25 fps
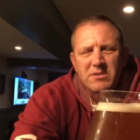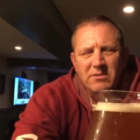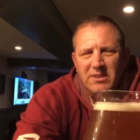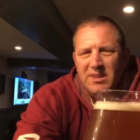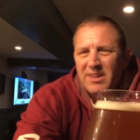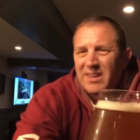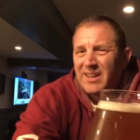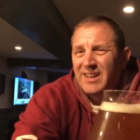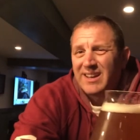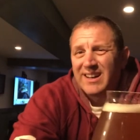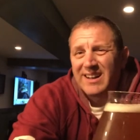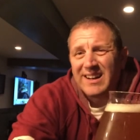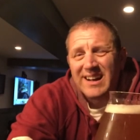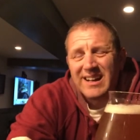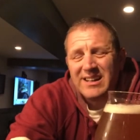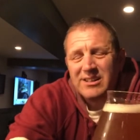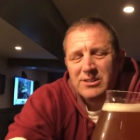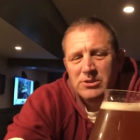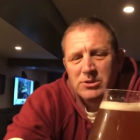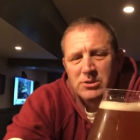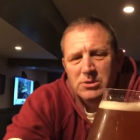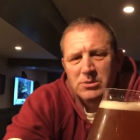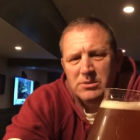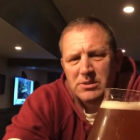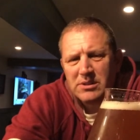off the keg and I
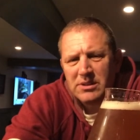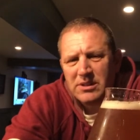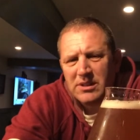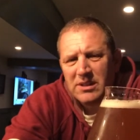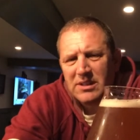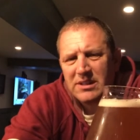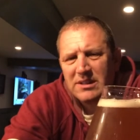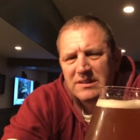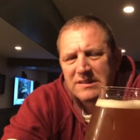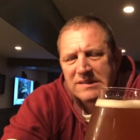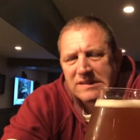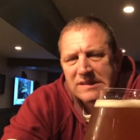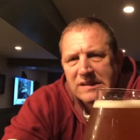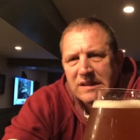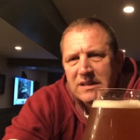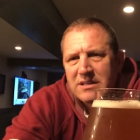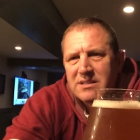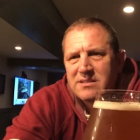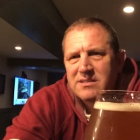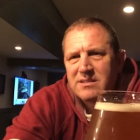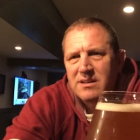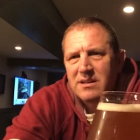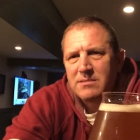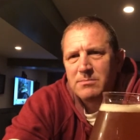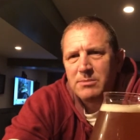do, he gets less
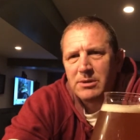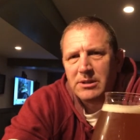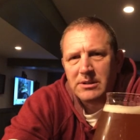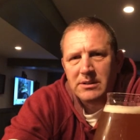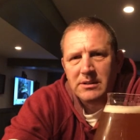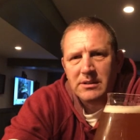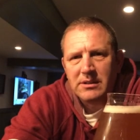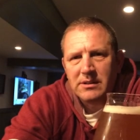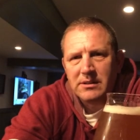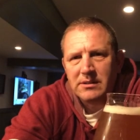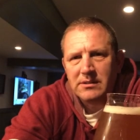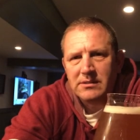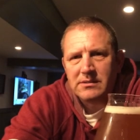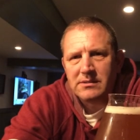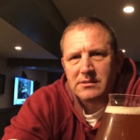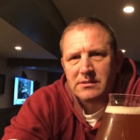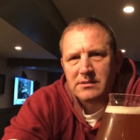sediment in his.